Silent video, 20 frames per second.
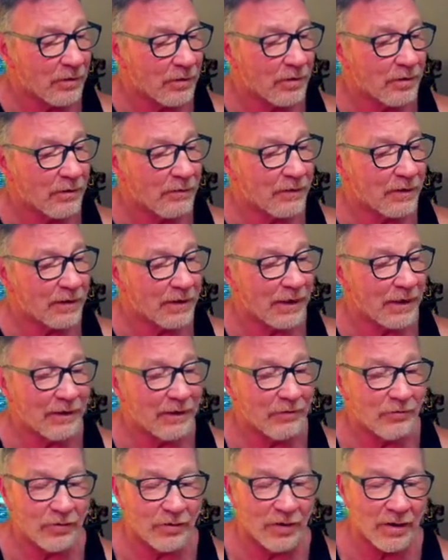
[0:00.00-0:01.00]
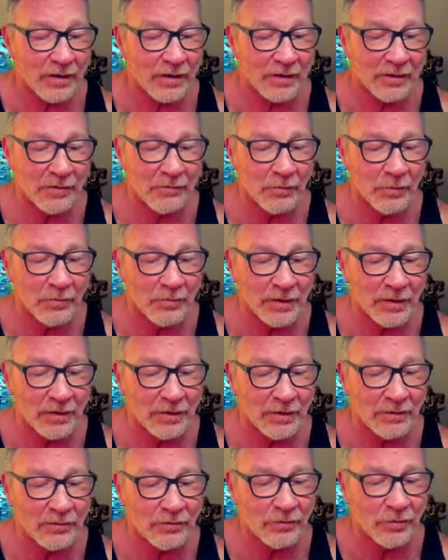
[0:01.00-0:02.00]
I think an ancient honey would be
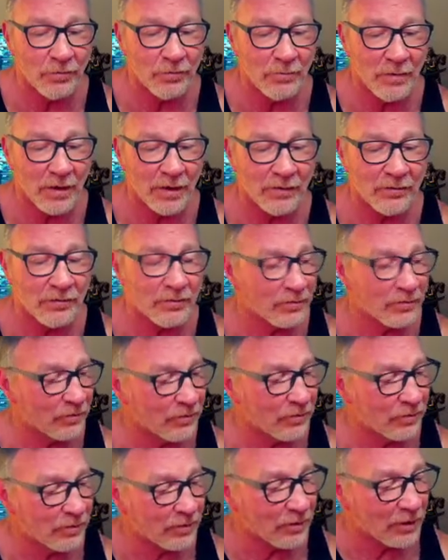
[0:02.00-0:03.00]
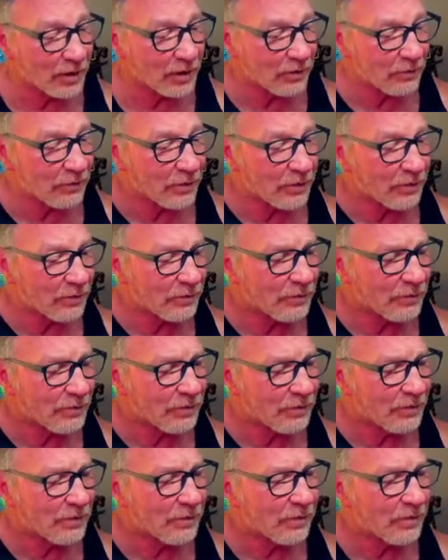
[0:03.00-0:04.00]
too much. I don't know.
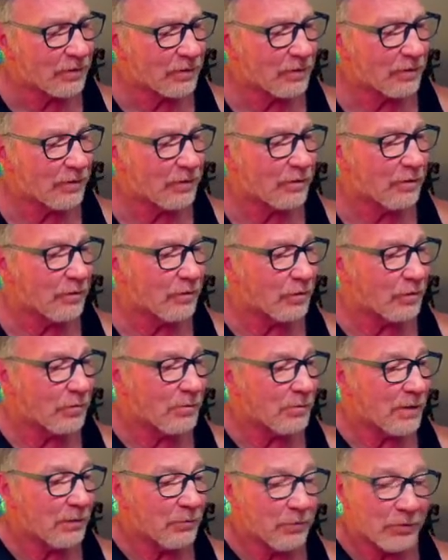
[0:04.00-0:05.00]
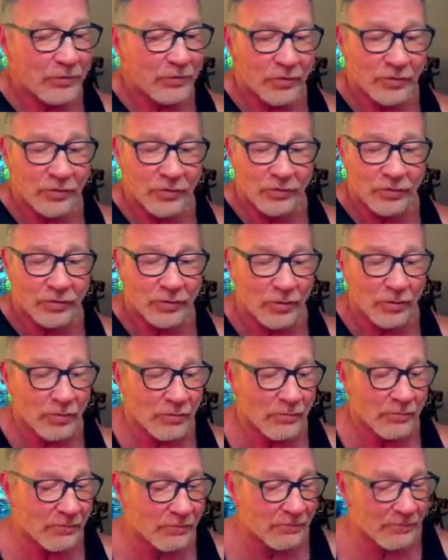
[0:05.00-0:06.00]
Or maybe we should just go,
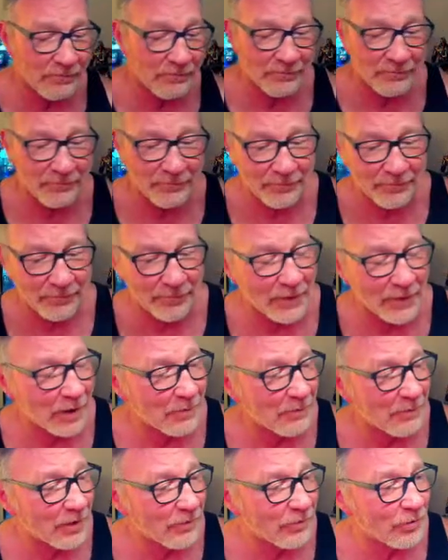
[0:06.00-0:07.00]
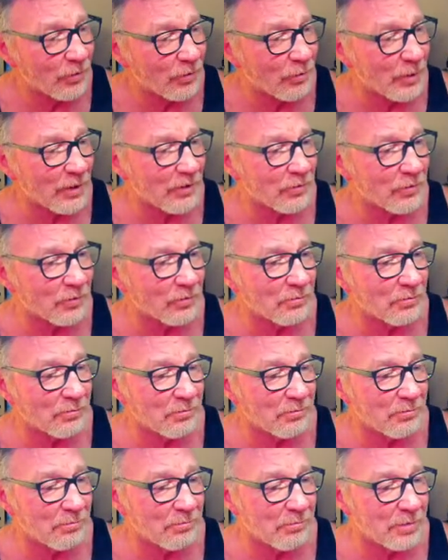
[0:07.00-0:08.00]
I'm not sure what his
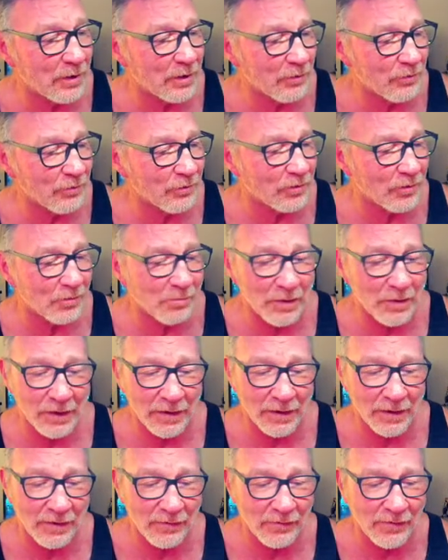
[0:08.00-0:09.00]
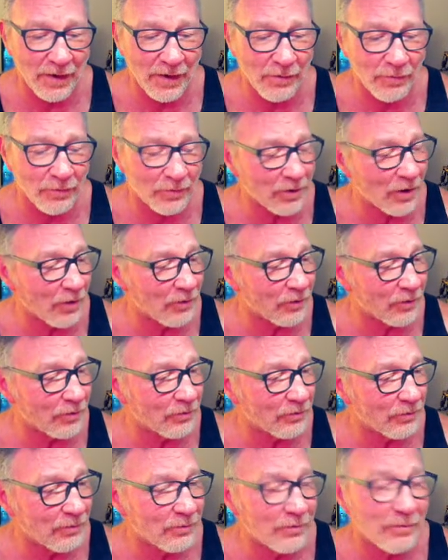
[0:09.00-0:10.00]
beard should be and his hair color.
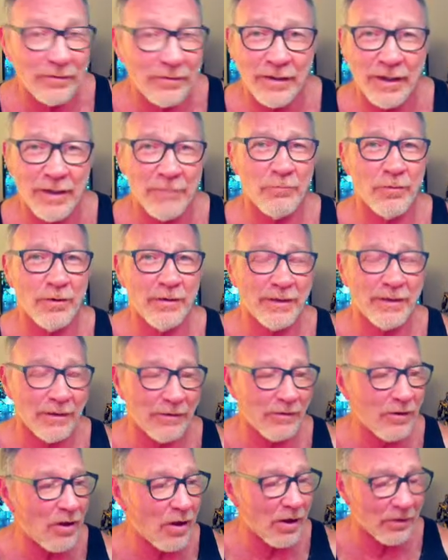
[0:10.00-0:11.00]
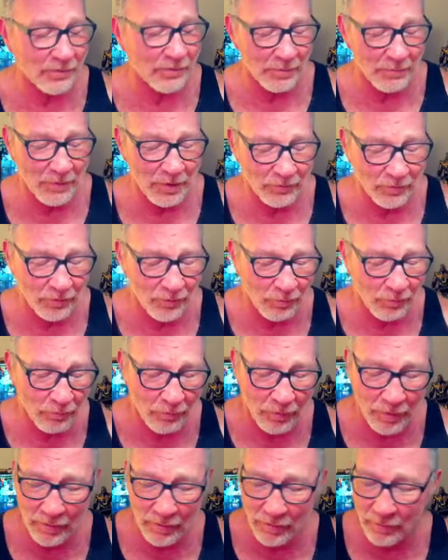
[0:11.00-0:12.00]
I'm really at a loss. I'm not sure
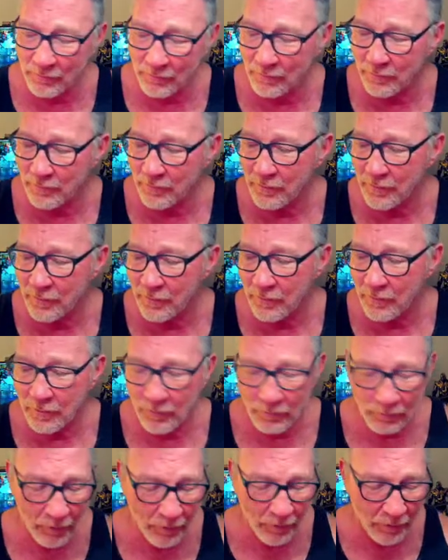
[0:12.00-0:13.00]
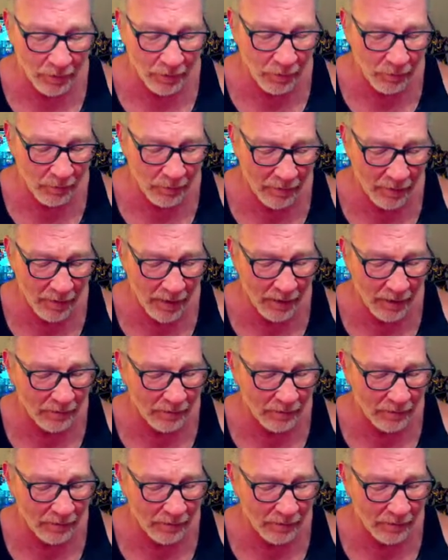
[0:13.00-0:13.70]
where to go with that.